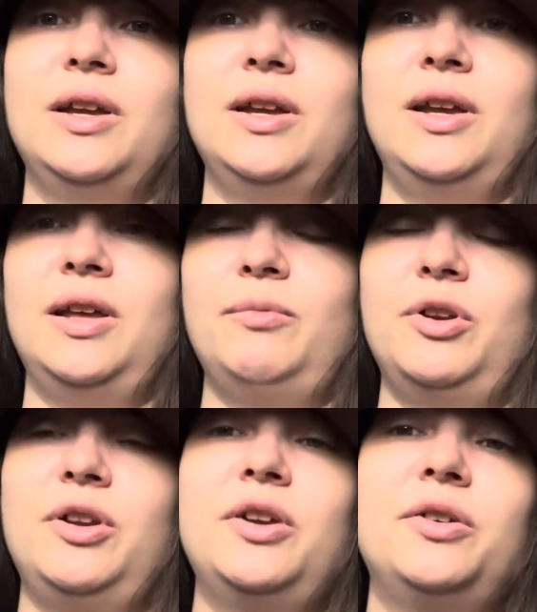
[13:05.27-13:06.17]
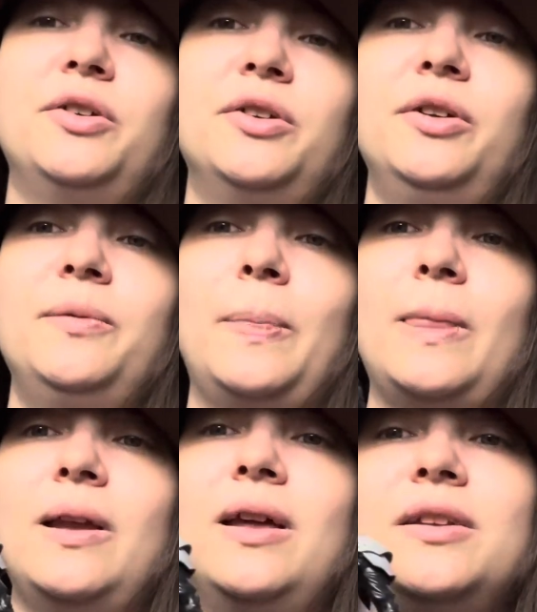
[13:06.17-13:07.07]
And I want to get her.
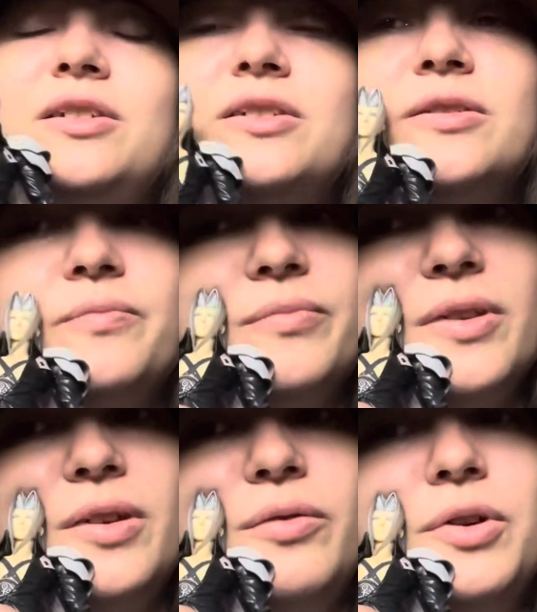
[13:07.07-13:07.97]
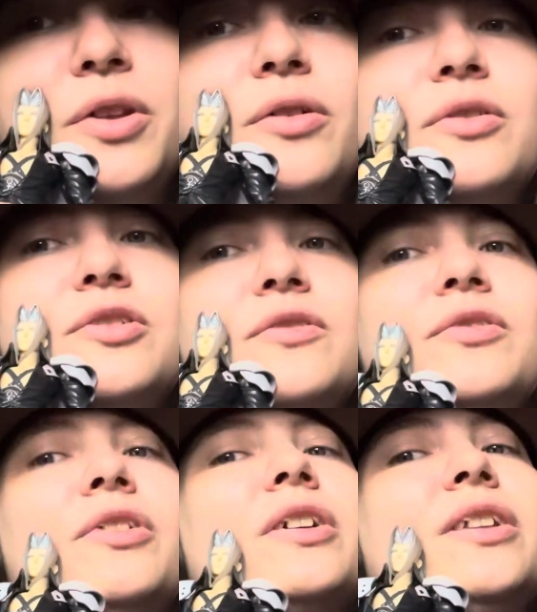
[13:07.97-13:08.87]
And I just won an auction for
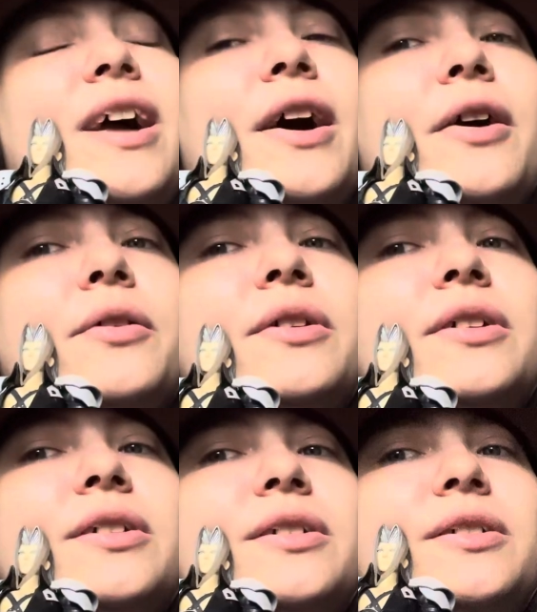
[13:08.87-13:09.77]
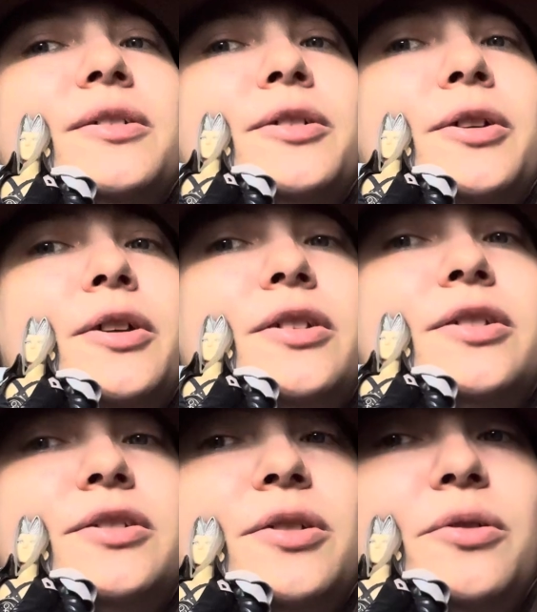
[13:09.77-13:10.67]
a Cloud.
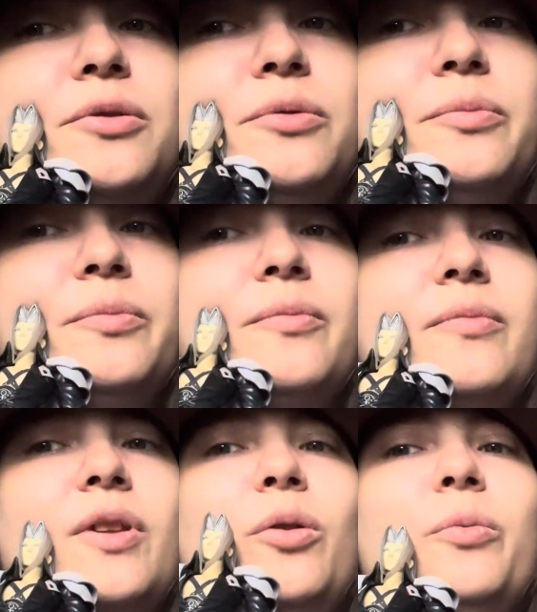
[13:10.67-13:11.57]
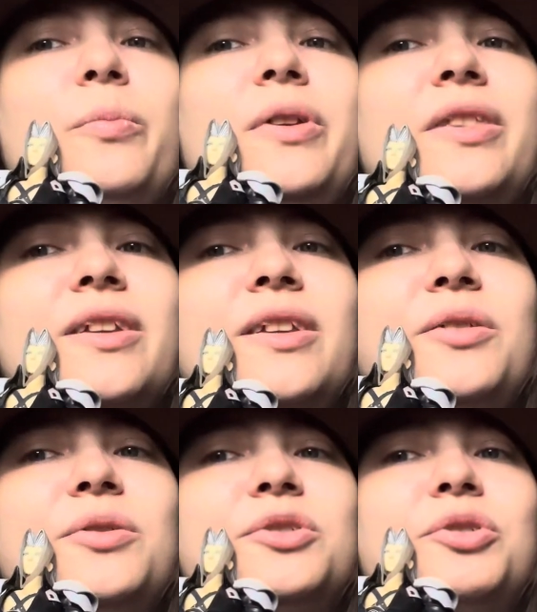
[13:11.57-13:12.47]
So hoping that
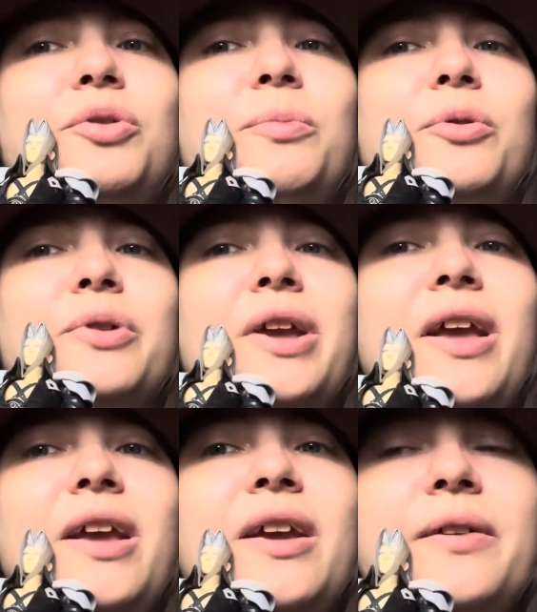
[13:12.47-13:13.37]
he'll show up okay.